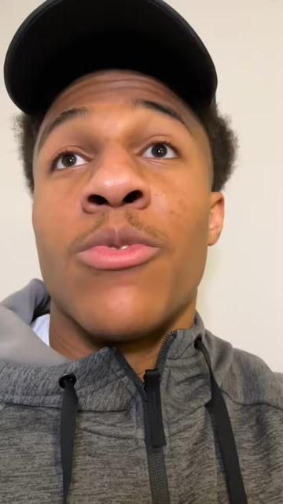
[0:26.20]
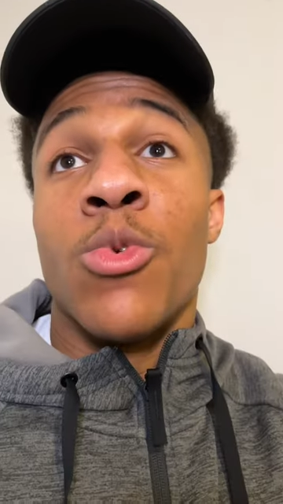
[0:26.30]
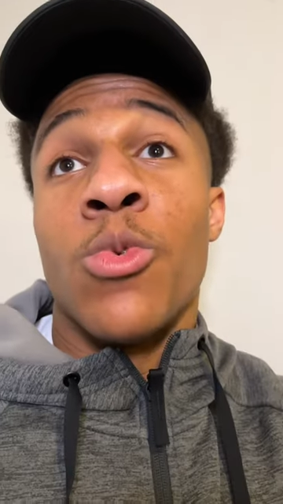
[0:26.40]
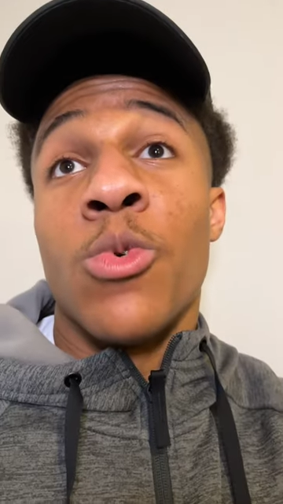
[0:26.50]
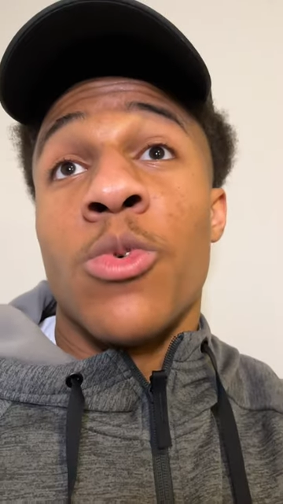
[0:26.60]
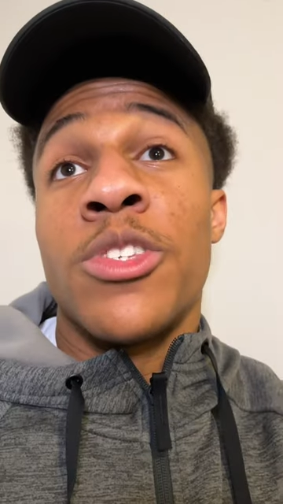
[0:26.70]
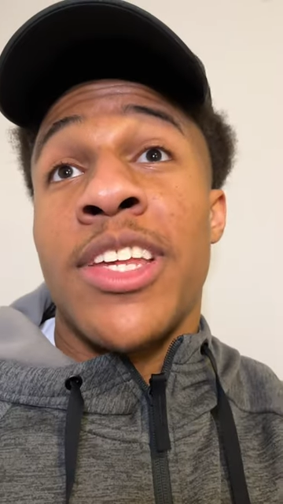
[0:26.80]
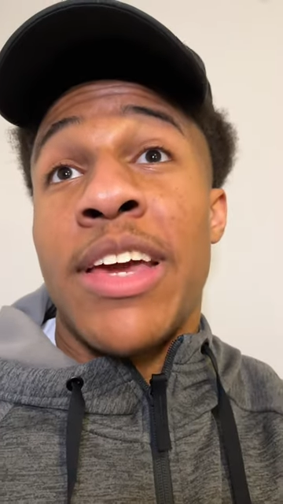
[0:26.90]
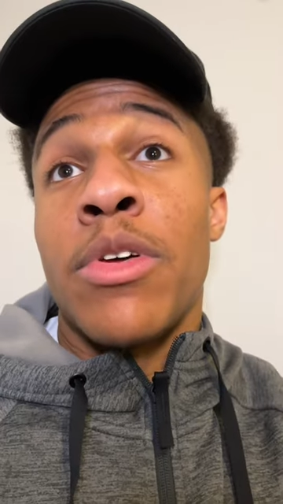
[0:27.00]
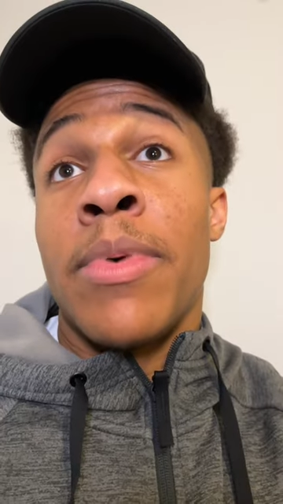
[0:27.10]
W well,
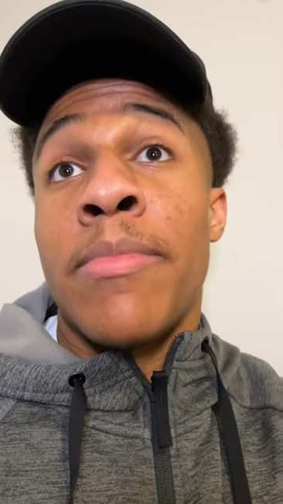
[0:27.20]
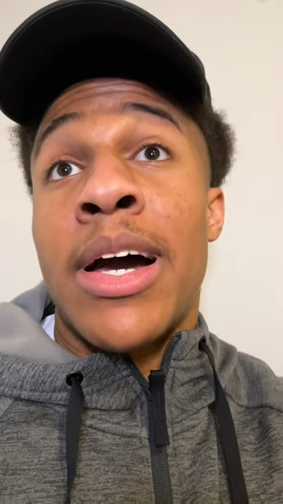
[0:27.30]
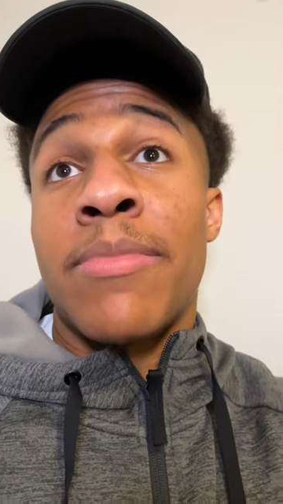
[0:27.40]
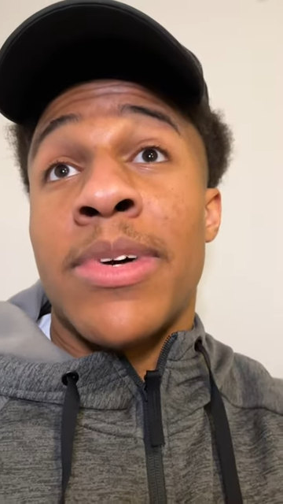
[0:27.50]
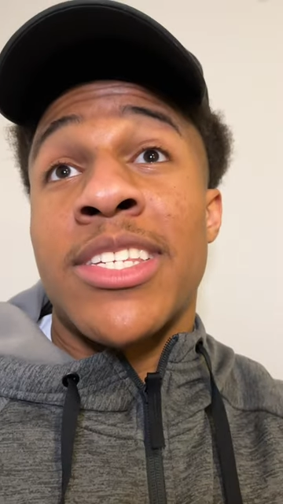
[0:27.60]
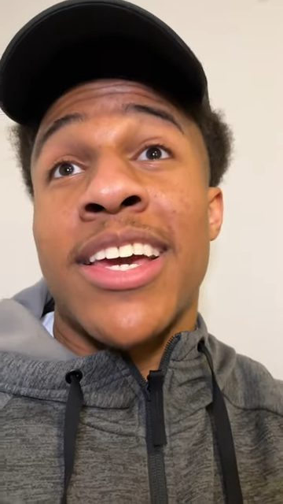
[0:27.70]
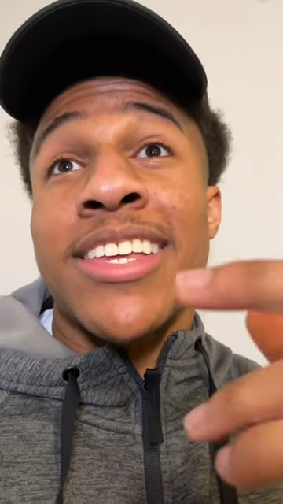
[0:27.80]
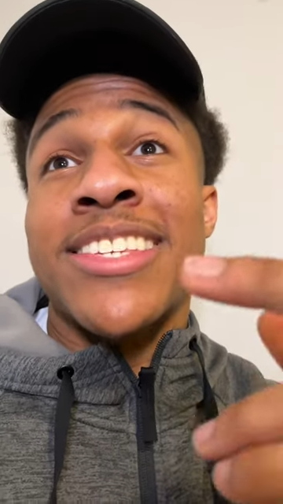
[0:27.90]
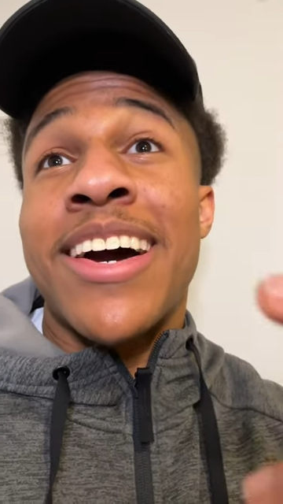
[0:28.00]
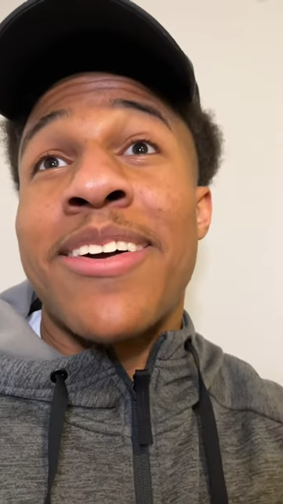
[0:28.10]
today would have been my, my
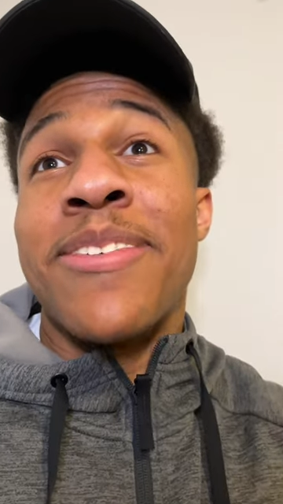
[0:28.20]
second time.